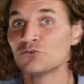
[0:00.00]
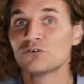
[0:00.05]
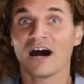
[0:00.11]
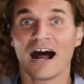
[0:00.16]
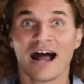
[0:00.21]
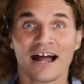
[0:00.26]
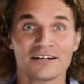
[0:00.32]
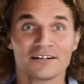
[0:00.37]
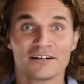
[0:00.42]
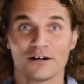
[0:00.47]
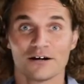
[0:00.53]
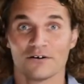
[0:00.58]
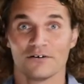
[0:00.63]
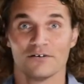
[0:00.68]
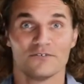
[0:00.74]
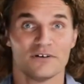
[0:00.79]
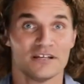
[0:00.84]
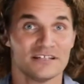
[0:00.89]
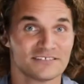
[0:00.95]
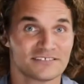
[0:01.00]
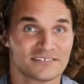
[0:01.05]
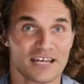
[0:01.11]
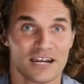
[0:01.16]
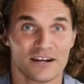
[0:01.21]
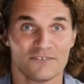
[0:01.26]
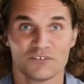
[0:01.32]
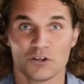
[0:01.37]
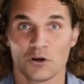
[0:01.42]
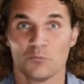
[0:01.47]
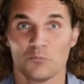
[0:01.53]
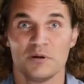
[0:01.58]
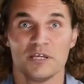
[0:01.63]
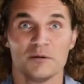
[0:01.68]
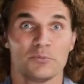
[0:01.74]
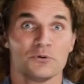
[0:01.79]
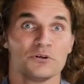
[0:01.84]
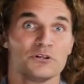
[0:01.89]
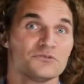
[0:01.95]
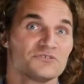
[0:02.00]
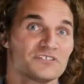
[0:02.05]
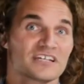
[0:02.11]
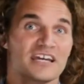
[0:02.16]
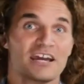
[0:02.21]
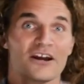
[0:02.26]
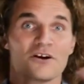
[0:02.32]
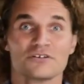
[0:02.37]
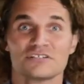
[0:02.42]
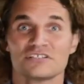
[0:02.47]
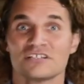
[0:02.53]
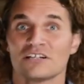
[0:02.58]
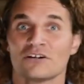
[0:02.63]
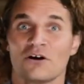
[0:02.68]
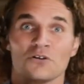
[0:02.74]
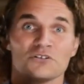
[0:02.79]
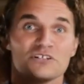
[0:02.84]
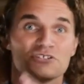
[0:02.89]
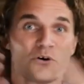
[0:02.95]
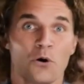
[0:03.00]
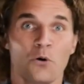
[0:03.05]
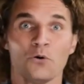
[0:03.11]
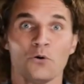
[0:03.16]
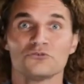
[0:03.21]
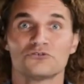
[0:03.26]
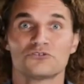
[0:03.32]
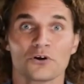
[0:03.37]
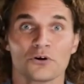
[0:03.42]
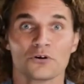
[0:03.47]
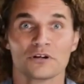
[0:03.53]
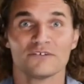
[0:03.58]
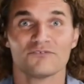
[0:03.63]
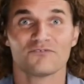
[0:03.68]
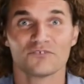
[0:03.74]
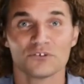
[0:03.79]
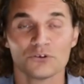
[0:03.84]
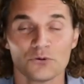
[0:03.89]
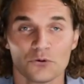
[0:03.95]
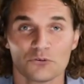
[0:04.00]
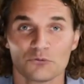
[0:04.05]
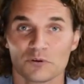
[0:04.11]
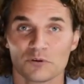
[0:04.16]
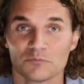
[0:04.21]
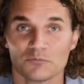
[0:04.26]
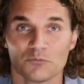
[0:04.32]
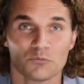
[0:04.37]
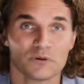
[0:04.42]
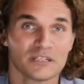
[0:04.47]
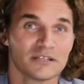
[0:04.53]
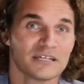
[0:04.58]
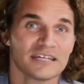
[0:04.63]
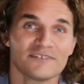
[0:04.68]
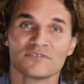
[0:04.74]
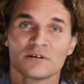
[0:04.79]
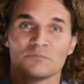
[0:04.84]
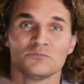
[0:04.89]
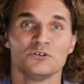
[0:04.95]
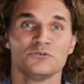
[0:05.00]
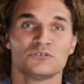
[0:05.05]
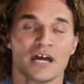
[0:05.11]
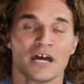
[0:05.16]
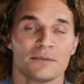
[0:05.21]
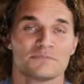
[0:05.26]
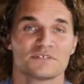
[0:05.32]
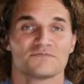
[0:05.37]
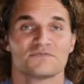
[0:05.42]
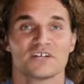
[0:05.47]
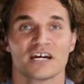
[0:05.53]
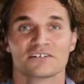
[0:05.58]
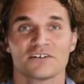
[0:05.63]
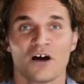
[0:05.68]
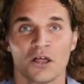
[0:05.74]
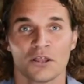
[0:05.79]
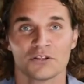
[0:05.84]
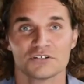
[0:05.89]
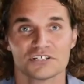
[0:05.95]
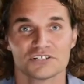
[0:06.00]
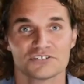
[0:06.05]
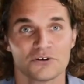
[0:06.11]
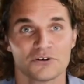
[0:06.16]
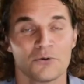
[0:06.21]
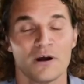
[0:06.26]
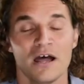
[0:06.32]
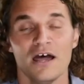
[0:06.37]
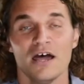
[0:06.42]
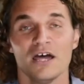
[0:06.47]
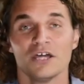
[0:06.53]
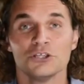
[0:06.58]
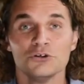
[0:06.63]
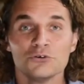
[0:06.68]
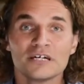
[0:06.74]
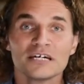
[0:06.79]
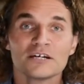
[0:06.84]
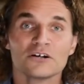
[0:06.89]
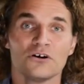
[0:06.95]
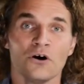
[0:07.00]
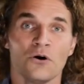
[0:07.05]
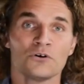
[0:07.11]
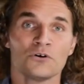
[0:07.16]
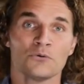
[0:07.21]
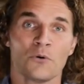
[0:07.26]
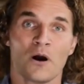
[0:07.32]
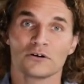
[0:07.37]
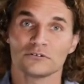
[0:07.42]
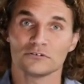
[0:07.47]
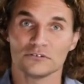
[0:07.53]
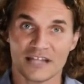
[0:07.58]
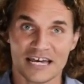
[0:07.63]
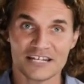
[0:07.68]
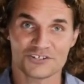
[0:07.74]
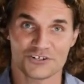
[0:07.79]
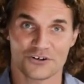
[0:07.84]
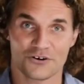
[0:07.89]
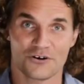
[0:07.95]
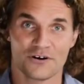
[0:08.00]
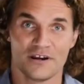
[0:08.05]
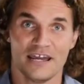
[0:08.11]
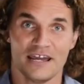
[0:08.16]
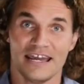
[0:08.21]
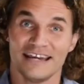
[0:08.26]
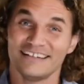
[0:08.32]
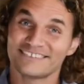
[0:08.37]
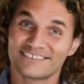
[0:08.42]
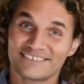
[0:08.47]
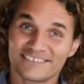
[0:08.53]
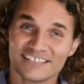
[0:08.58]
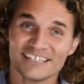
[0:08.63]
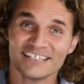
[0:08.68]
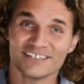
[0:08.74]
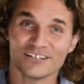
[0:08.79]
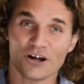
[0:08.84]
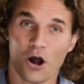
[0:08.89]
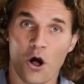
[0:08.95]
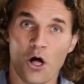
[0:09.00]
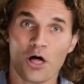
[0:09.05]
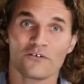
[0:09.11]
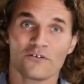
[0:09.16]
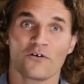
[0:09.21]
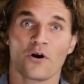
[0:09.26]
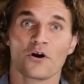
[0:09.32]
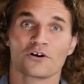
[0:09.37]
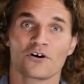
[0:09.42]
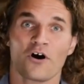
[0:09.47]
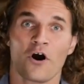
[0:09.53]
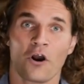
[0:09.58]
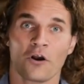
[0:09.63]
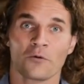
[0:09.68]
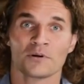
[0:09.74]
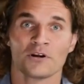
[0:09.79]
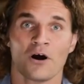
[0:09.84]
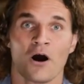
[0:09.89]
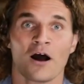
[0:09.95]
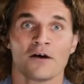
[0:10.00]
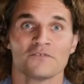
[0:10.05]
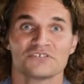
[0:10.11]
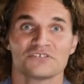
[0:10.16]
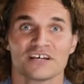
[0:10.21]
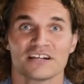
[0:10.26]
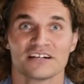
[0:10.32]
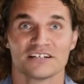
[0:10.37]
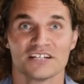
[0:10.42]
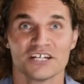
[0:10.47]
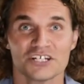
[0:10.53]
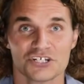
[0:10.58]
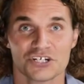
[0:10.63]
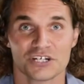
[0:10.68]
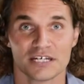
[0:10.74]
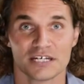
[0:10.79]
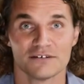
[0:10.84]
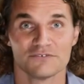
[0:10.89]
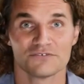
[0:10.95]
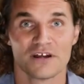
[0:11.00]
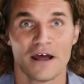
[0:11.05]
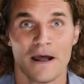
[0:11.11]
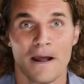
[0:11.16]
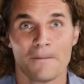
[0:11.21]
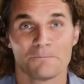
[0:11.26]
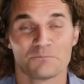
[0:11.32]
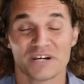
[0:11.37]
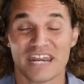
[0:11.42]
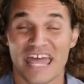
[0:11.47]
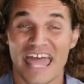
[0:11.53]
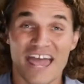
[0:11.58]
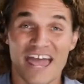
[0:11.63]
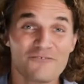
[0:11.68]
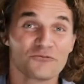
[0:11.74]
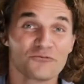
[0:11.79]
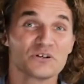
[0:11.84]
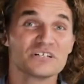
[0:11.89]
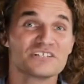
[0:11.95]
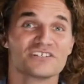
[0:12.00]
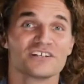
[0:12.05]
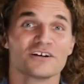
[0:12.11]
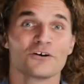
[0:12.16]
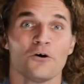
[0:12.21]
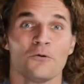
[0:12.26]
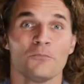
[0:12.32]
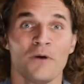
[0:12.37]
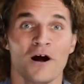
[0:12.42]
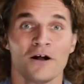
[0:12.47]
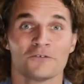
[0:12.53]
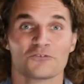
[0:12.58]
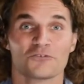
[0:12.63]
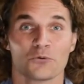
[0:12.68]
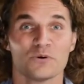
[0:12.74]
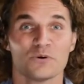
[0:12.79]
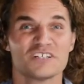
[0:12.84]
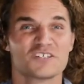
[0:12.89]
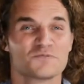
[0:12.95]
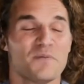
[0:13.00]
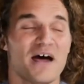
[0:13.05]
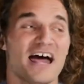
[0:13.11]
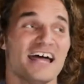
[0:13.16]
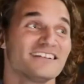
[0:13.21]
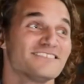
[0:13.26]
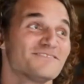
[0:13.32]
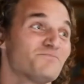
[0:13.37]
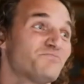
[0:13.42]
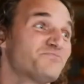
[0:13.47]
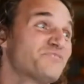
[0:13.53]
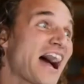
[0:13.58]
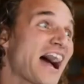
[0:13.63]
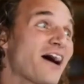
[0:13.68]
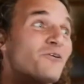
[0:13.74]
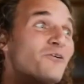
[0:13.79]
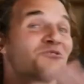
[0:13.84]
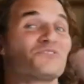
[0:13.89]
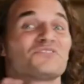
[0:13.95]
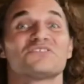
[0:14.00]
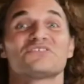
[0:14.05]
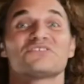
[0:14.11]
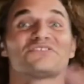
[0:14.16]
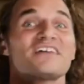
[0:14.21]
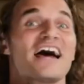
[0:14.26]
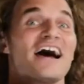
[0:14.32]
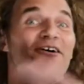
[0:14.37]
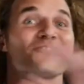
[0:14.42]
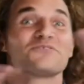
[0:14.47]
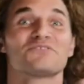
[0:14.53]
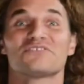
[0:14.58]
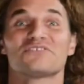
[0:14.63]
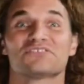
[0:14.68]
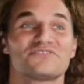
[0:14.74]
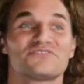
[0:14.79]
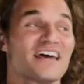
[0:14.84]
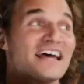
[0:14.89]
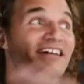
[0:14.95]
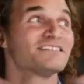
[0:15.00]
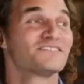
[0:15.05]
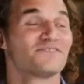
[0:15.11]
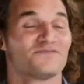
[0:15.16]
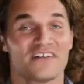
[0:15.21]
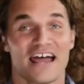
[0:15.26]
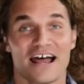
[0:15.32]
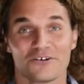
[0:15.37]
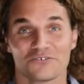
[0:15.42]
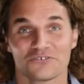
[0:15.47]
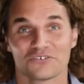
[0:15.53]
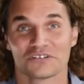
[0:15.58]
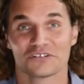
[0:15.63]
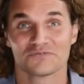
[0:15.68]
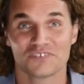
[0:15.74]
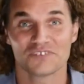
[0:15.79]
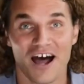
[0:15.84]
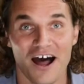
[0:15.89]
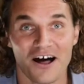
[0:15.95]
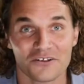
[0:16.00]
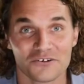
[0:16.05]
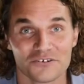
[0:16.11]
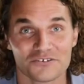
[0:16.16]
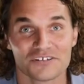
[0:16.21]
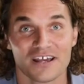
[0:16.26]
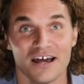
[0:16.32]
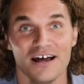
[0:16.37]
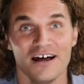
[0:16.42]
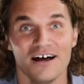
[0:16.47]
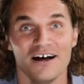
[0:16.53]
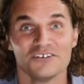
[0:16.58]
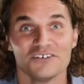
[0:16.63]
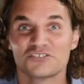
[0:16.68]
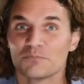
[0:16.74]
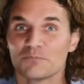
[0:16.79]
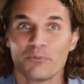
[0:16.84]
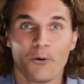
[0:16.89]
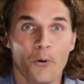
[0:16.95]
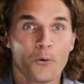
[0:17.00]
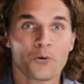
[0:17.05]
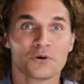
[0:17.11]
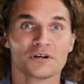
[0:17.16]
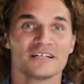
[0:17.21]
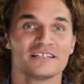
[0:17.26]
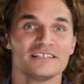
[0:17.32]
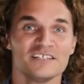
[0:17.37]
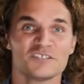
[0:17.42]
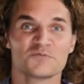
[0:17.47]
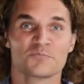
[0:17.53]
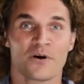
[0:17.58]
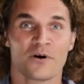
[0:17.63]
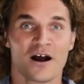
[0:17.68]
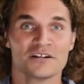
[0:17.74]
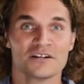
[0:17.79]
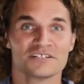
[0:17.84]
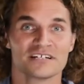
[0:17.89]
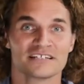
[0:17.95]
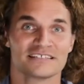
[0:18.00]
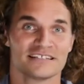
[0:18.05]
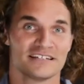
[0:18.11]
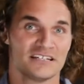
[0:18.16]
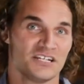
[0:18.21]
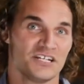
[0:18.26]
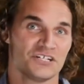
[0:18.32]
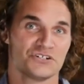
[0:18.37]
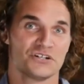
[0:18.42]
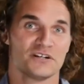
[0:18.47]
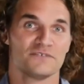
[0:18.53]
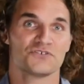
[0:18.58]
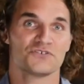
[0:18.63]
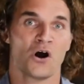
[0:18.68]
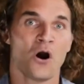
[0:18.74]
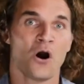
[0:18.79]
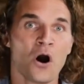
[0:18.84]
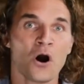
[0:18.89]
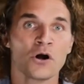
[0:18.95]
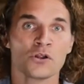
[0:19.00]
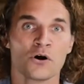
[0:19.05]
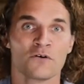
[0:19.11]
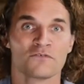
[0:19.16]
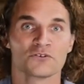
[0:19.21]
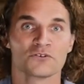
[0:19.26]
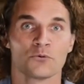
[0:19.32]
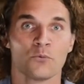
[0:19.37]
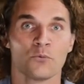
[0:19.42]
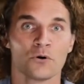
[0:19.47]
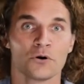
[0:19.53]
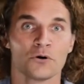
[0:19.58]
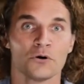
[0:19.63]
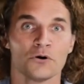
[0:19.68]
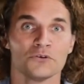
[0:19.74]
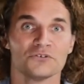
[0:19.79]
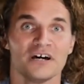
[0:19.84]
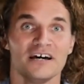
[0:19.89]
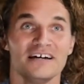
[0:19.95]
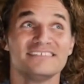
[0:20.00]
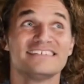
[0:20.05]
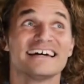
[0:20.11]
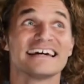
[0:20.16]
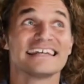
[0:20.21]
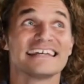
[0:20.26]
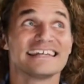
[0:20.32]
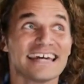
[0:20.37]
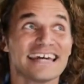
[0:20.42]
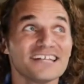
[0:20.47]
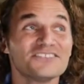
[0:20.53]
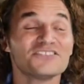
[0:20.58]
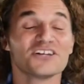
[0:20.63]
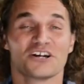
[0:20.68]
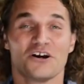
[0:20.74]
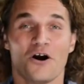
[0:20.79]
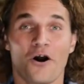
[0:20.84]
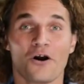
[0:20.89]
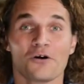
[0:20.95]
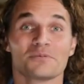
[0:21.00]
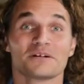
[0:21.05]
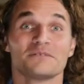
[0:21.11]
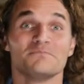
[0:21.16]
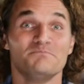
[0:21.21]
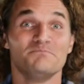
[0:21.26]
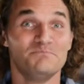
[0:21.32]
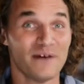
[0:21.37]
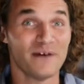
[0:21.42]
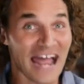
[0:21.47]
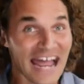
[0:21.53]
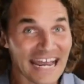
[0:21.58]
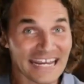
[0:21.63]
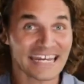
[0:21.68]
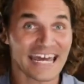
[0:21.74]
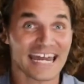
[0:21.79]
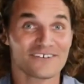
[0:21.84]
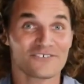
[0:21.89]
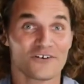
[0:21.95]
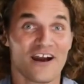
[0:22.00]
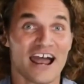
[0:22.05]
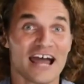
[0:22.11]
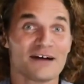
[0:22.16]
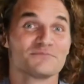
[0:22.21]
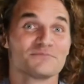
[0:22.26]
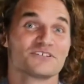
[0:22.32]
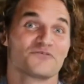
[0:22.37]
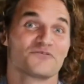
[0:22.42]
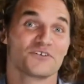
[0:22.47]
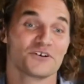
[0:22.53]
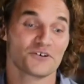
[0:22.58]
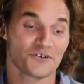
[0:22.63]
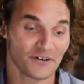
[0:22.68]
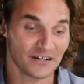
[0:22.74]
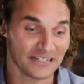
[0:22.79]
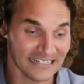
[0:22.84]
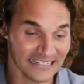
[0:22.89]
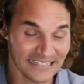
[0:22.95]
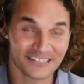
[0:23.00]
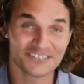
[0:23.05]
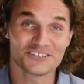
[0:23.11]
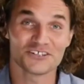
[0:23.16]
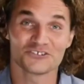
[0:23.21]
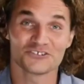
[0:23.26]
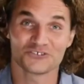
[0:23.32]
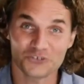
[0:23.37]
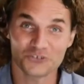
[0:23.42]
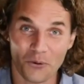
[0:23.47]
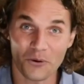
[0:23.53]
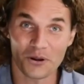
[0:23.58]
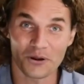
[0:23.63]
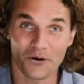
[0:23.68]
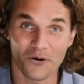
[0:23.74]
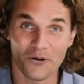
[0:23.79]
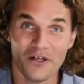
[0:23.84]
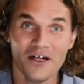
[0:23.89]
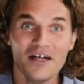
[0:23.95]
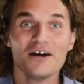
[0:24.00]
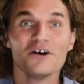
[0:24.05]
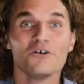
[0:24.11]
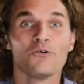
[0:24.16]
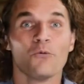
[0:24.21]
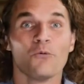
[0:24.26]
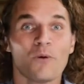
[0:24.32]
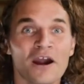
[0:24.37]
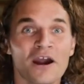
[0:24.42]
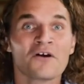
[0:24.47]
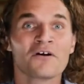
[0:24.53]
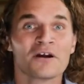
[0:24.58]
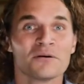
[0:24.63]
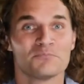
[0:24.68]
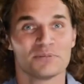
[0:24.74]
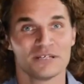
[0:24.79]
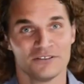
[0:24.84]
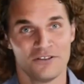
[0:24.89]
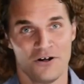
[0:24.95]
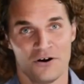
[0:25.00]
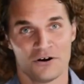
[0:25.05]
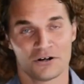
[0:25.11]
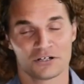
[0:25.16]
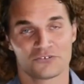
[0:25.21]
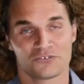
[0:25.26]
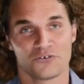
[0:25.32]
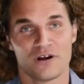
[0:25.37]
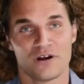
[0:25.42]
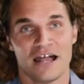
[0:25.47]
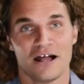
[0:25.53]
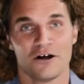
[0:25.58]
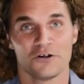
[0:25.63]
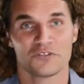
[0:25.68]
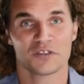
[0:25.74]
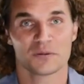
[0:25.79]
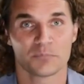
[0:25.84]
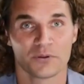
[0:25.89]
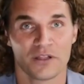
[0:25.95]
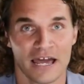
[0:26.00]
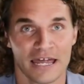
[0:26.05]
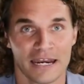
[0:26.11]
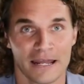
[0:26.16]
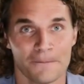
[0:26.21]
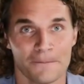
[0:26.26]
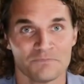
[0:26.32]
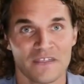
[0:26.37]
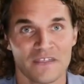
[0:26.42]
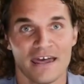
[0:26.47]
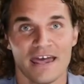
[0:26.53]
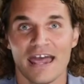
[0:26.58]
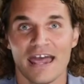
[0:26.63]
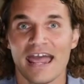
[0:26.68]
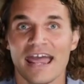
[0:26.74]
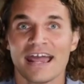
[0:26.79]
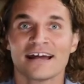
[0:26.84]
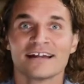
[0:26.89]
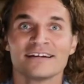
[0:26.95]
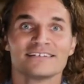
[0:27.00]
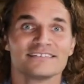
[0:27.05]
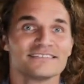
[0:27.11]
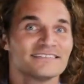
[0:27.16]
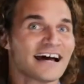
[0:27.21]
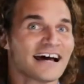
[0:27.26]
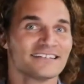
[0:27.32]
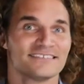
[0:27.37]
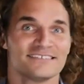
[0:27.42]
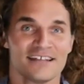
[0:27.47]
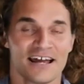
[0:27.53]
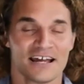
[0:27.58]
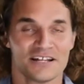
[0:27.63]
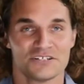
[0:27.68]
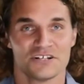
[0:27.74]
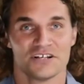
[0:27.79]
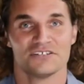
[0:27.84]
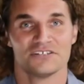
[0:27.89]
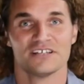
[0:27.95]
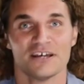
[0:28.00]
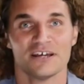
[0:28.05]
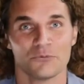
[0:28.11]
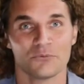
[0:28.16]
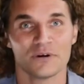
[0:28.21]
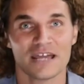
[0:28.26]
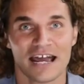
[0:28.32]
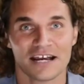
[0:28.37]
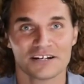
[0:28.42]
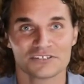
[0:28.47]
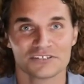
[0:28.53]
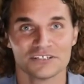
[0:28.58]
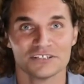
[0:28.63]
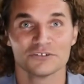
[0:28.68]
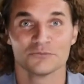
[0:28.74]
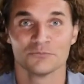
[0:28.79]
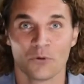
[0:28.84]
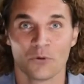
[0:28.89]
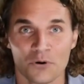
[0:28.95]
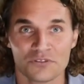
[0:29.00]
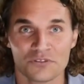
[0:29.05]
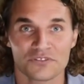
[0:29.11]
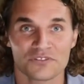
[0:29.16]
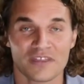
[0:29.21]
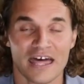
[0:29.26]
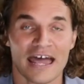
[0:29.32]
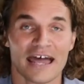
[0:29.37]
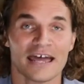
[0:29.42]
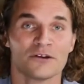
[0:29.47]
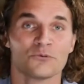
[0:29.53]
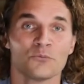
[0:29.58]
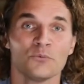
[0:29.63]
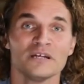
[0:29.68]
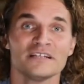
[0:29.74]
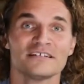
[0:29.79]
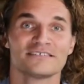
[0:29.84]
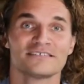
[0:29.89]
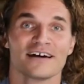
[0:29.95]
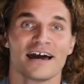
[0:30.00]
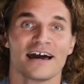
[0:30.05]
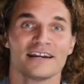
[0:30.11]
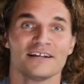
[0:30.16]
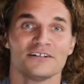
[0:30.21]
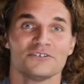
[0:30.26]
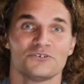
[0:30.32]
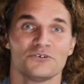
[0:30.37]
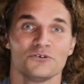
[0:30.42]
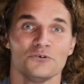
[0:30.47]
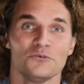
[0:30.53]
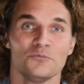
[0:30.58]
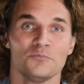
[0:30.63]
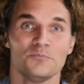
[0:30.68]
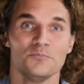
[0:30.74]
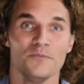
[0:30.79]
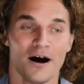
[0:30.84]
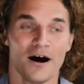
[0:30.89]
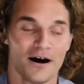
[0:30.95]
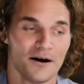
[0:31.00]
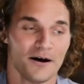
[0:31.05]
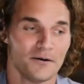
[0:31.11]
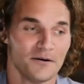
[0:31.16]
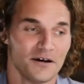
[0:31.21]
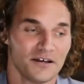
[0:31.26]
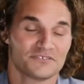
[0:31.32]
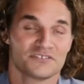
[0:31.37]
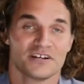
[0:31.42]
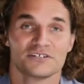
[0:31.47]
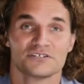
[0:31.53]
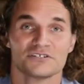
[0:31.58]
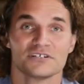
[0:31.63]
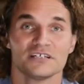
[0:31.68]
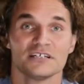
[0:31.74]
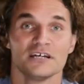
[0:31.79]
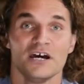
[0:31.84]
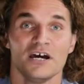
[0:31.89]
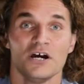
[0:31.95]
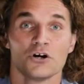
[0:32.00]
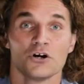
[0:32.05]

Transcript: Uganda instead of, you know, people using kerosene, all these old dirty fuels. We give them new types of technology. So you can go to our ledger and see all of our carbon offset initiatives. But every single month, we spend thousands and thousands, tens of thousands of dollars supporting these projects and initiatives all over the world to get the carbon back out of our atmosphere and into the soil where it belongs for a healthy planet. And that's not just it. We actually do more than that. And we decided to essentially